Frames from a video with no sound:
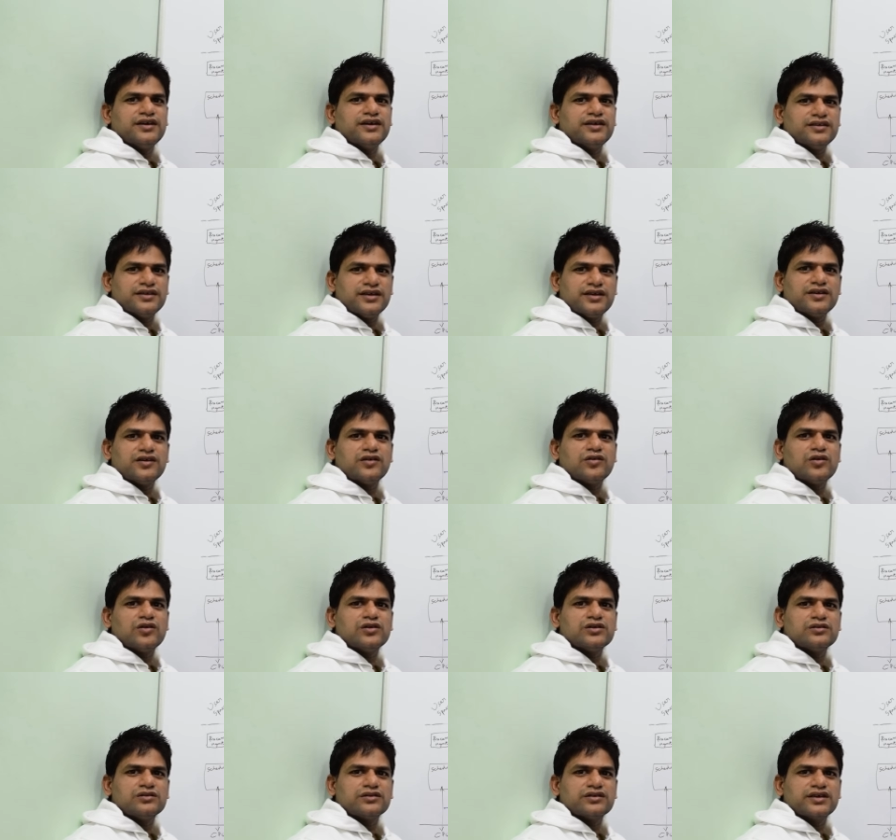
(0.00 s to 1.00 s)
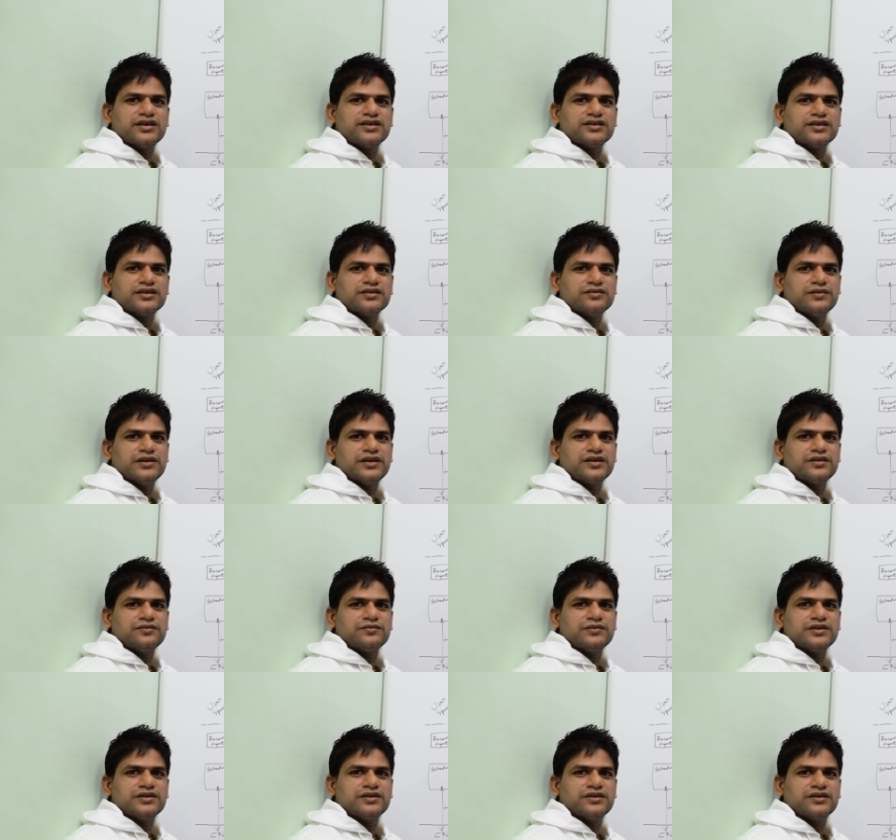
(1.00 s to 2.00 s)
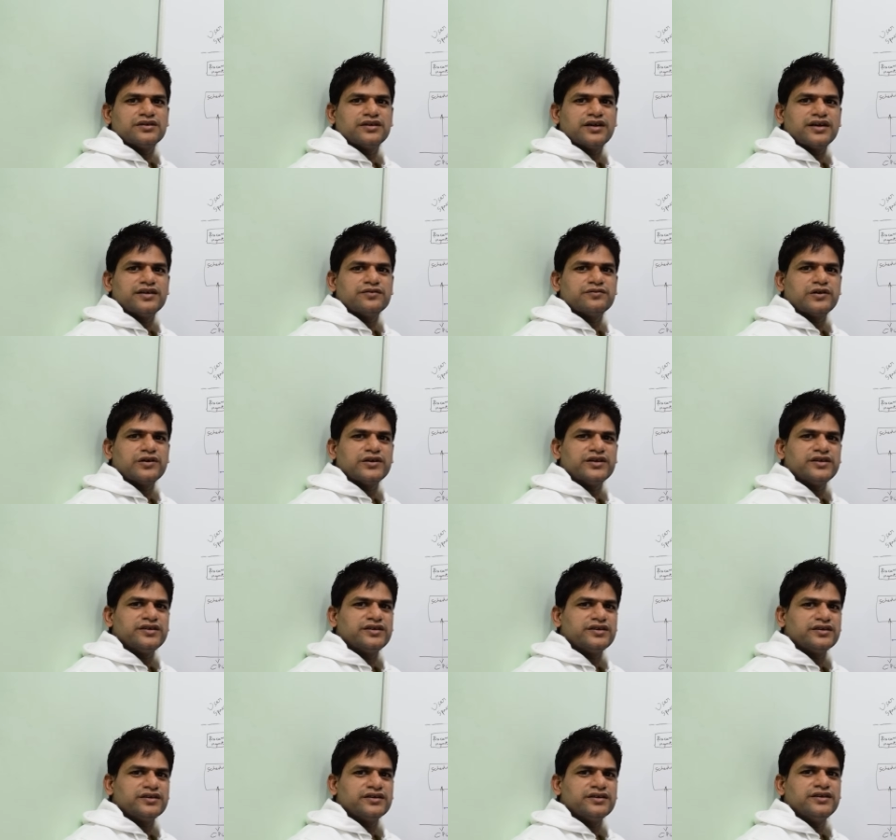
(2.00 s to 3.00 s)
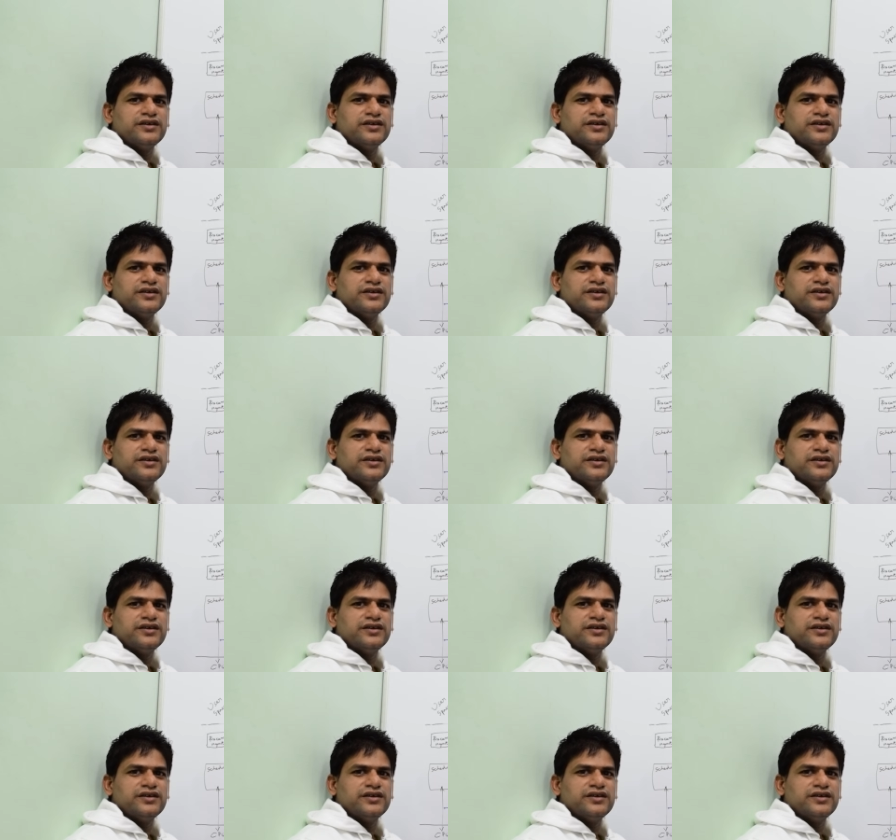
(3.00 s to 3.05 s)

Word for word: And there are also cases where in which I find